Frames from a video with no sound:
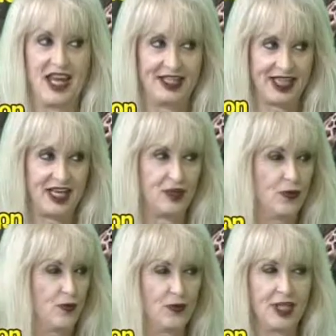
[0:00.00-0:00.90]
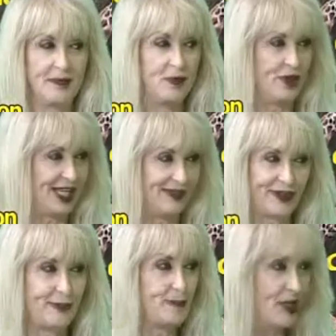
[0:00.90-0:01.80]
like that. You really put that
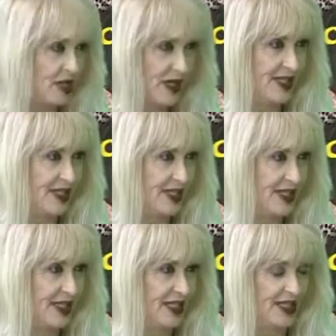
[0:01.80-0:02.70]
spin on it.